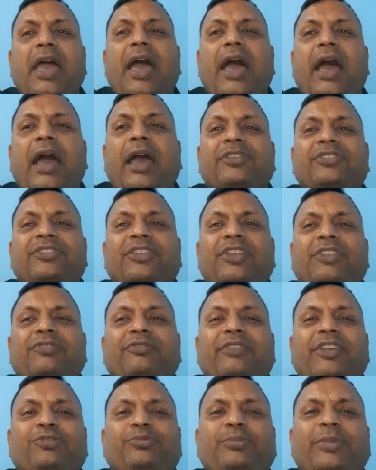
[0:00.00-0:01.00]
as
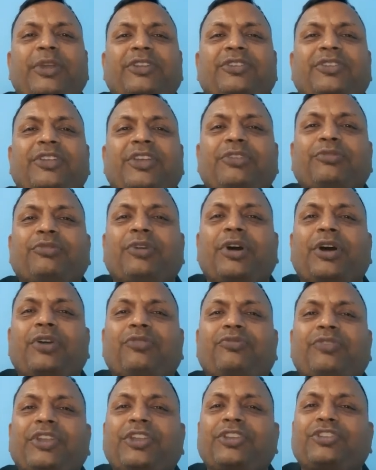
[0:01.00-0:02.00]
investments in
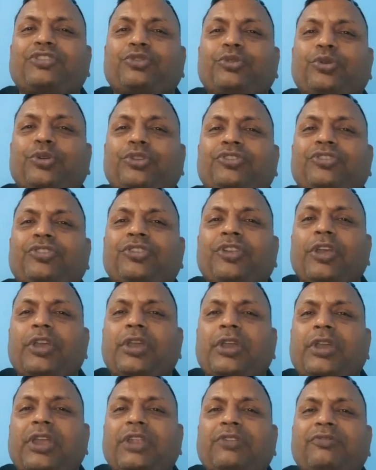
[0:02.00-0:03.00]
finished goods
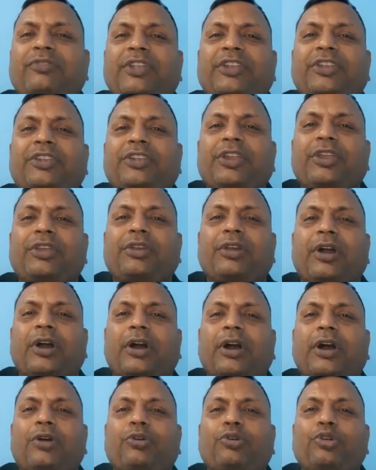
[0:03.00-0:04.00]
inventory
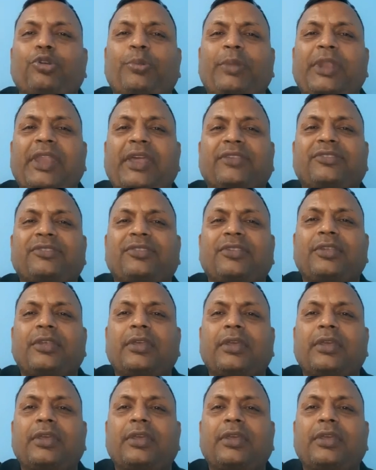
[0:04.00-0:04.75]
uh, would be less.